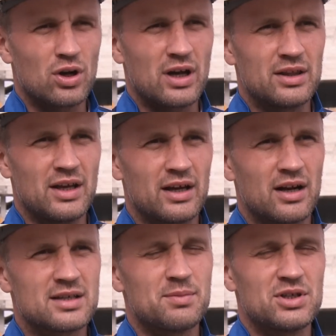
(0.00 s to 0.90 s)
Everyone
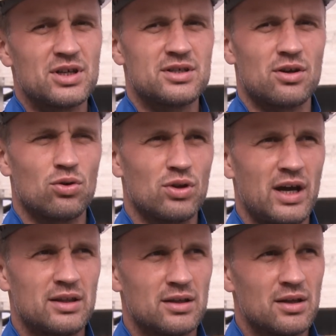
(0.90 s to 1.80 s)
still remembers the
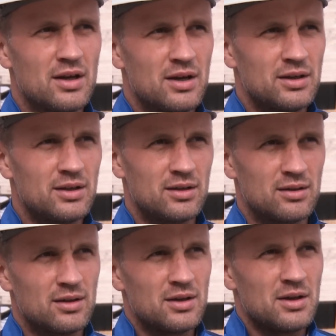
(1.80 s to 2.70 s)
game against
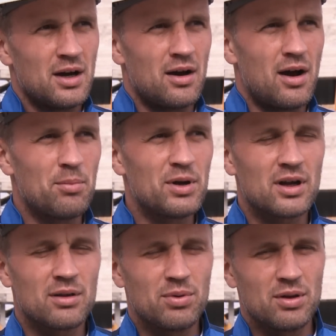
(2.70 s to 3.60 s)
Manchester United,
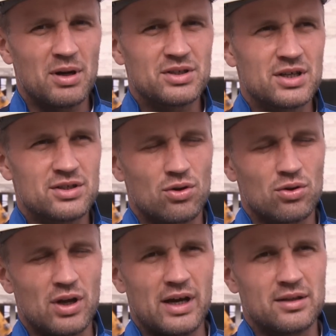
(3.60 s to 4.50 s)
that they were beaten
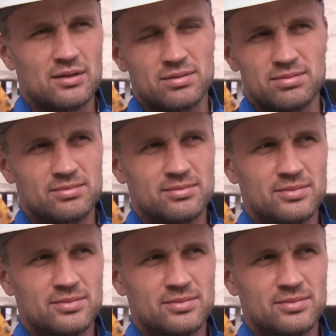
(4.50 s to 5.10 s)
here in Volgograd.